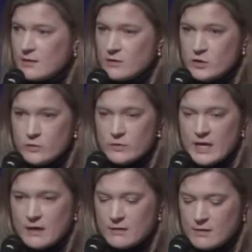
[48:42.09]
you
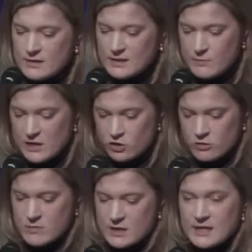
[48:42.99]
can spend your
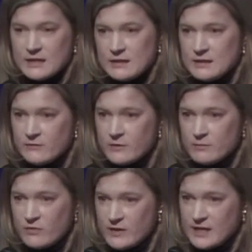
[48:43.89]
money in a different
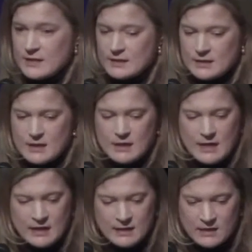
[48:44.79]
place
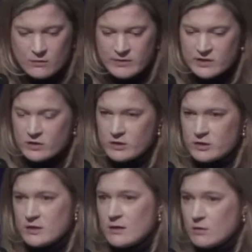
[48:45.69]
and get a
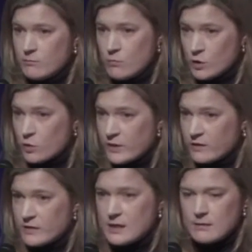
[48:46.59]
return more
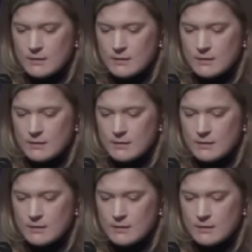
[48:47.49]
quickly.